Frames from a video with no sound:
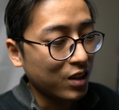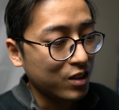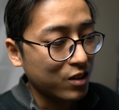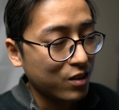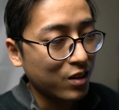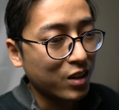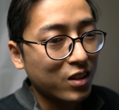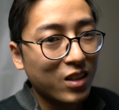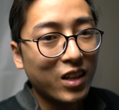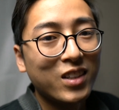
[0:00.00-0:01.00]
just think
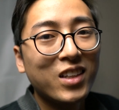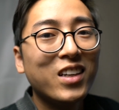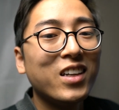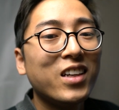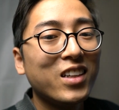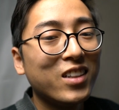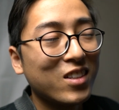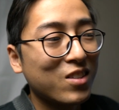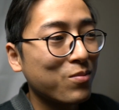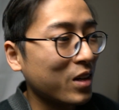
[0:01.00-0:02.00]
that it
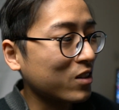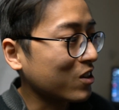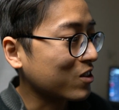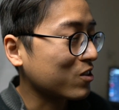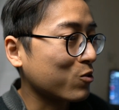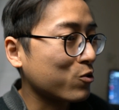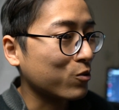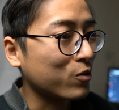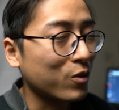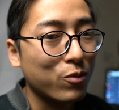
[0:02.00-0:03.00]
doesn't make sense to
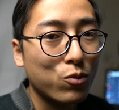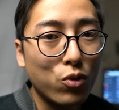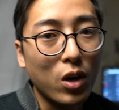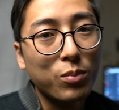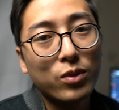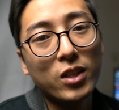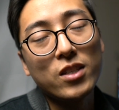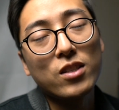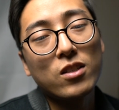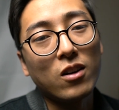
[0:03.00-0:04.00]
shoot crop
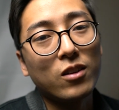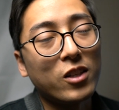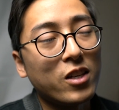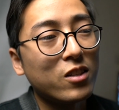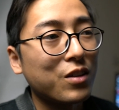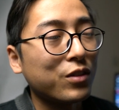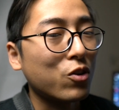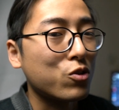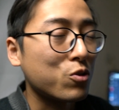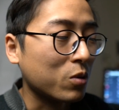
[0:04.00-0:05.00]
lens on
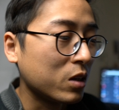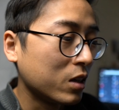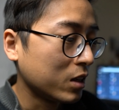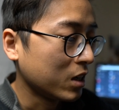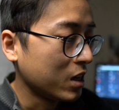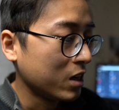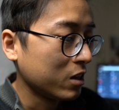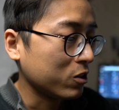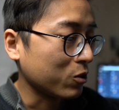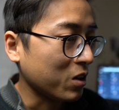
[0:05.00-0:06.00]
A7RII.
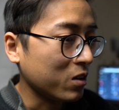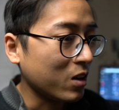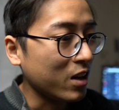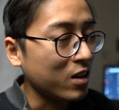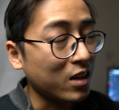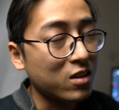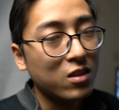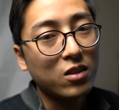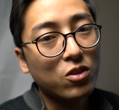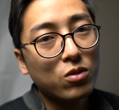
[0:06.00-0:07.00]
So in the end, I
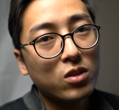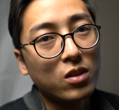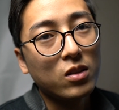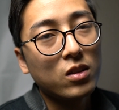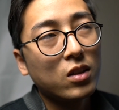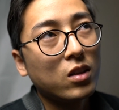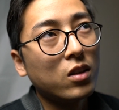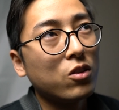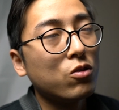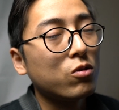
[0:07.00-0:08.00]
didn't use
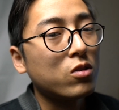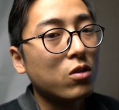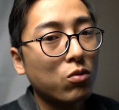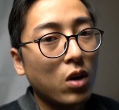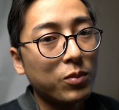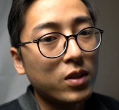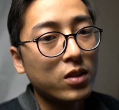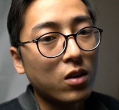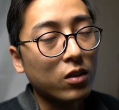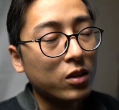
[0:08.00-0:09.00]
the crop
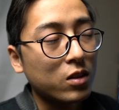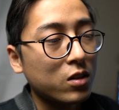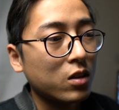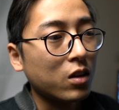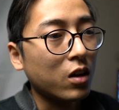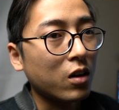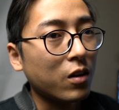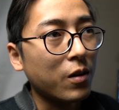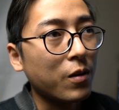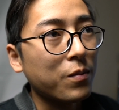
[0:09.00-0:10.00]
lens on it
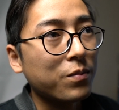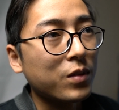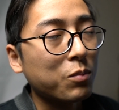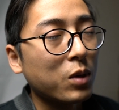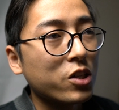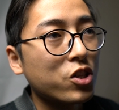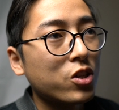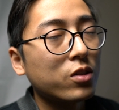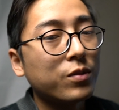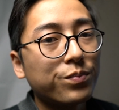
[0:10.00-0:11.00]
that much
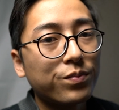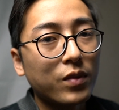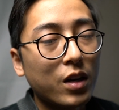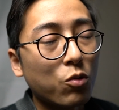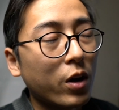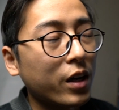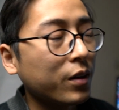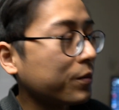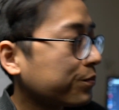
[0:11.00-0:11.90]
anyway.